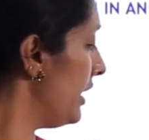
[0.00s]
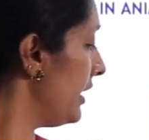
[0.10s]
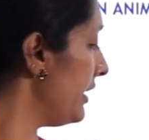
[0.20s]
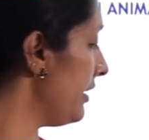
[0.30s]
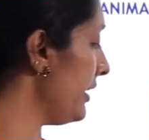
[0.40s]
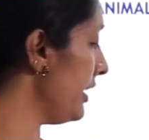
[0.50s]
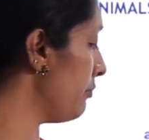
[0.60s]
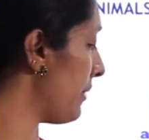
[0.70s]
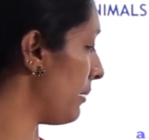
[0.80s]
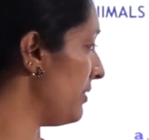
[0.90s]
Here
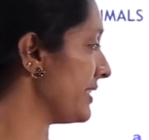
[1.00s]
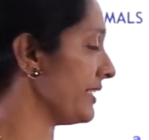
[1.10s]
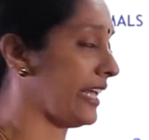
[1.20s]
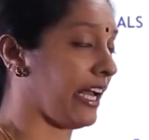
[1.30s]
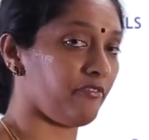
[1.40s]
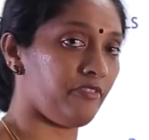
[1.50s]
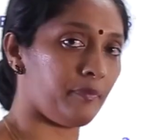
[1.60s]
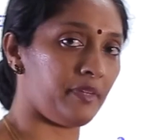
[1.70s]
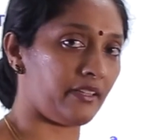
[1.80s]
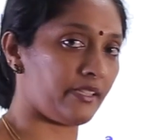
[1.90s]
in mammals and
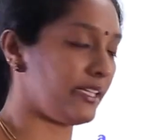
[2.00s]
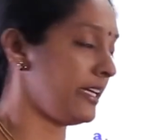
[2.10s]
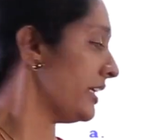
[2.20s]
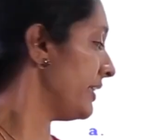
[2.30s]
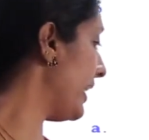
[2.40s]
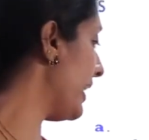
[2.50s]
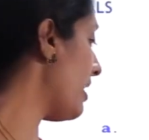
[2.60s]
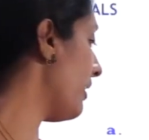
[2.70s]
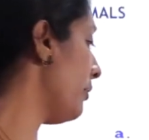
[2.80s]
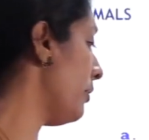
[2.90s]
amphibians, they
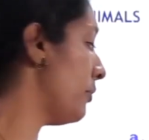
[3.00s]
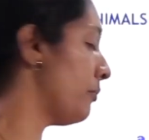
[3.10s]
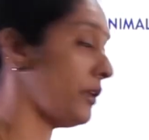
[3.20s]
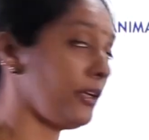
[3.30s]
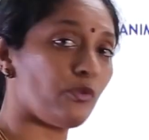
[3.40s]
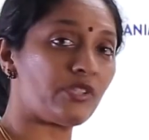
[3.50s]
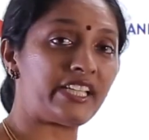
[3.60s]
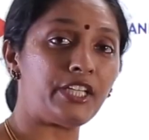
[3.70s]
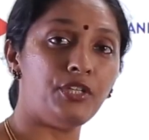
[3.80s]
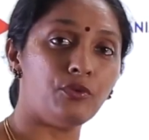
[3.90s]
are
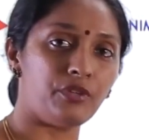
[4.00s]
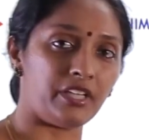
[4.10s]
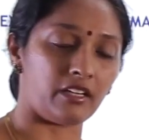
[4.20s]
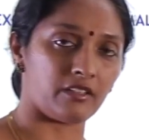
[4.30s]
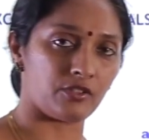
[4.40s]
producing urea.